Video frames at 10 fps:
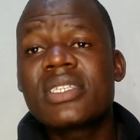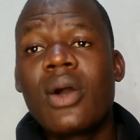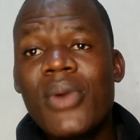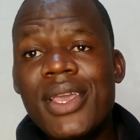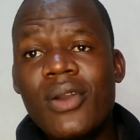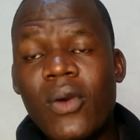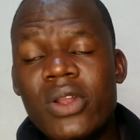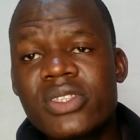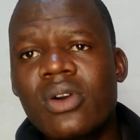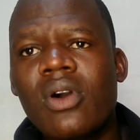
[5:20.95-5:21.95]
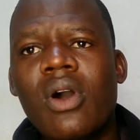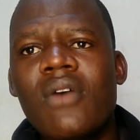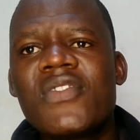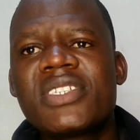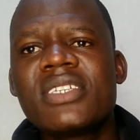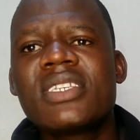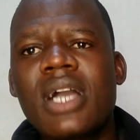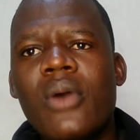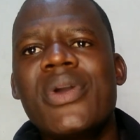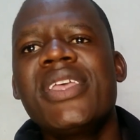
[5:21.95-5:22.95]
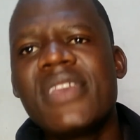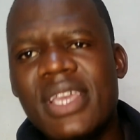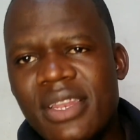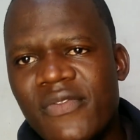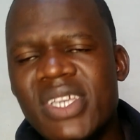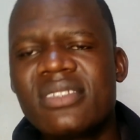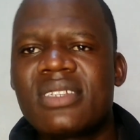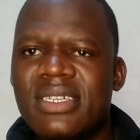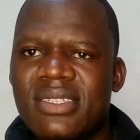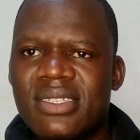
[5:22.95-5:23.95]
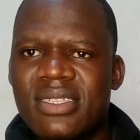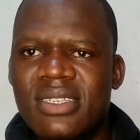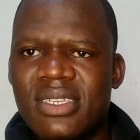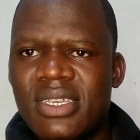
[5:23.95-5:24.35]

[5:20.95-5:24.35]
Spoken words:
is a way also of chasing away the investors.